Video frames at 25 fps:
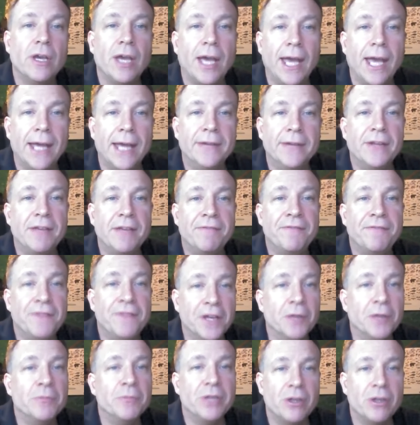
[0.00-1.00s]
and they
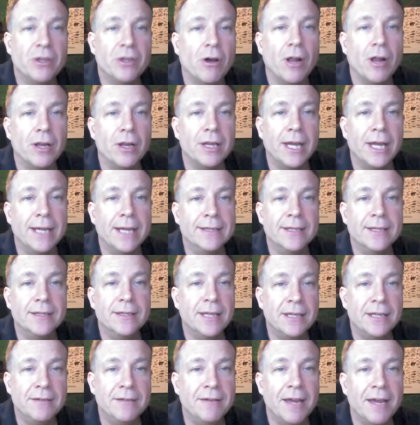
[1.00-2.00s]
filmed it all and then
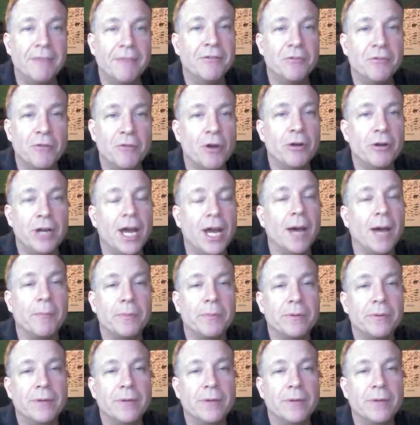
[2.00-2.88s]
they never wrote it up